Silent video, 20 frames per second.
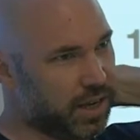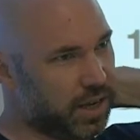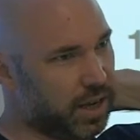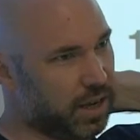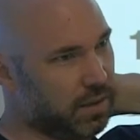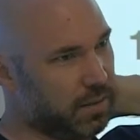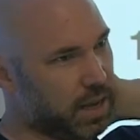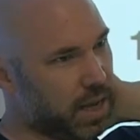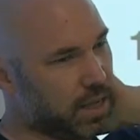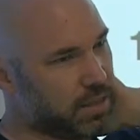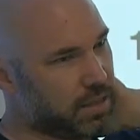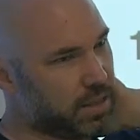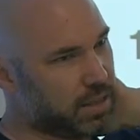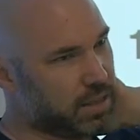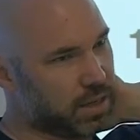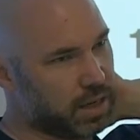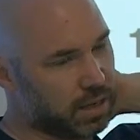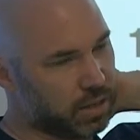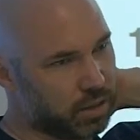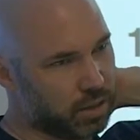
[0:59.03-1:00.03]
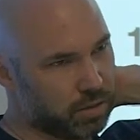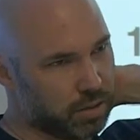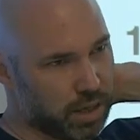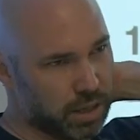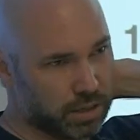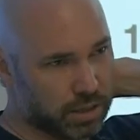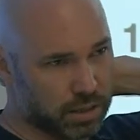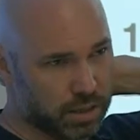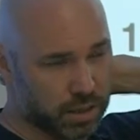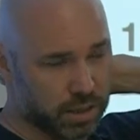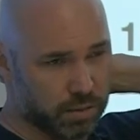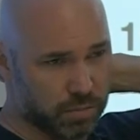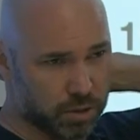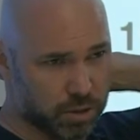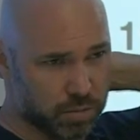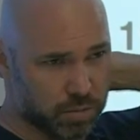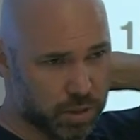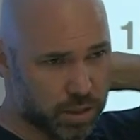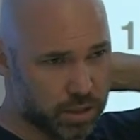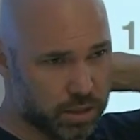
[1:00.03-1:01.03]
as a standalone entity, which
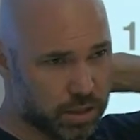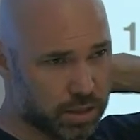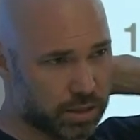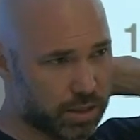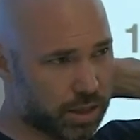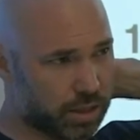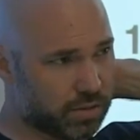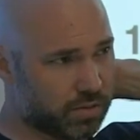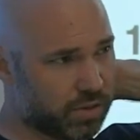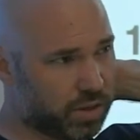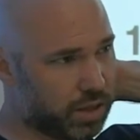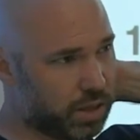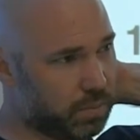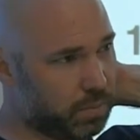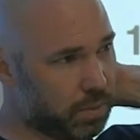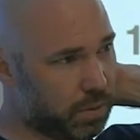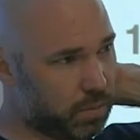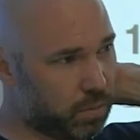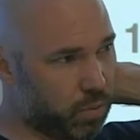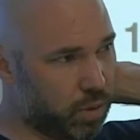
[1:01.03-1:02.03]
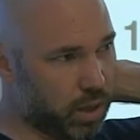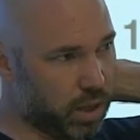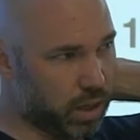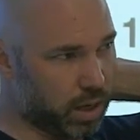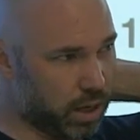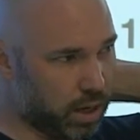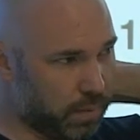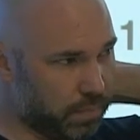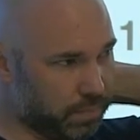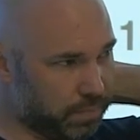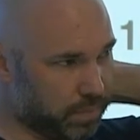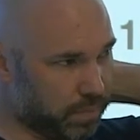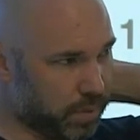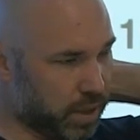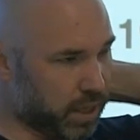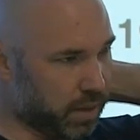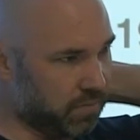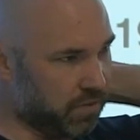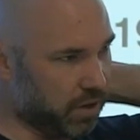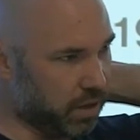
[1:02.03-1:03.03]
we did successfully. But what
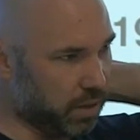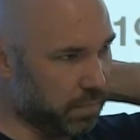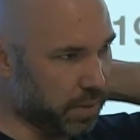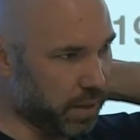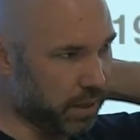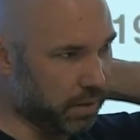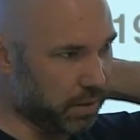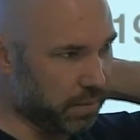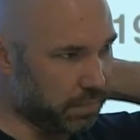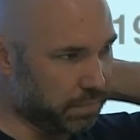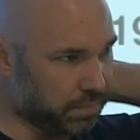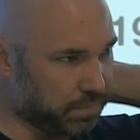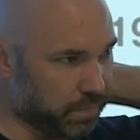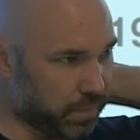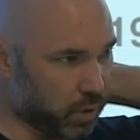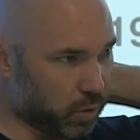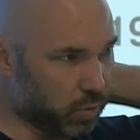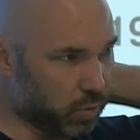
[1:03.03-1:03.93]
became very apparent when I